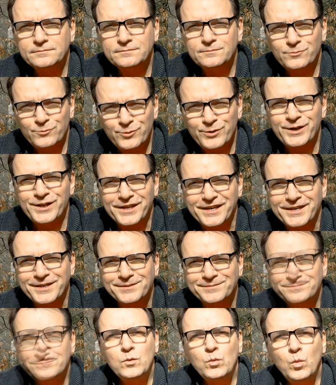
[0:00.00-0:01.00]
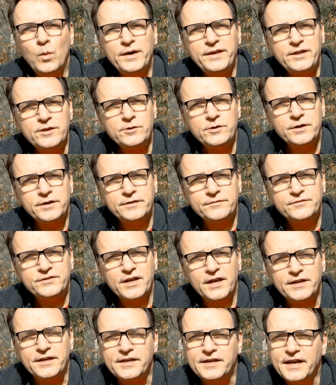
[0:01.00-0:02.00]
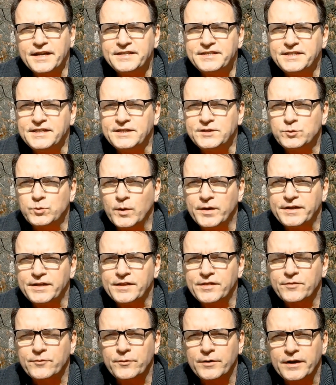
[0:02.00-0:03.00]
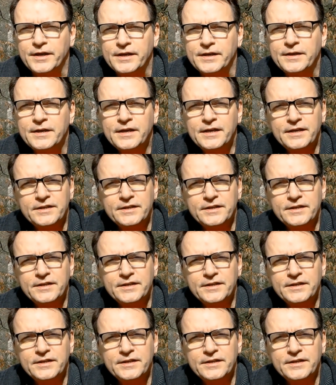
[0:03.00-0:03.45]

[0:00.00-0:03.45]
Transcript: Really, what you could have done in 1923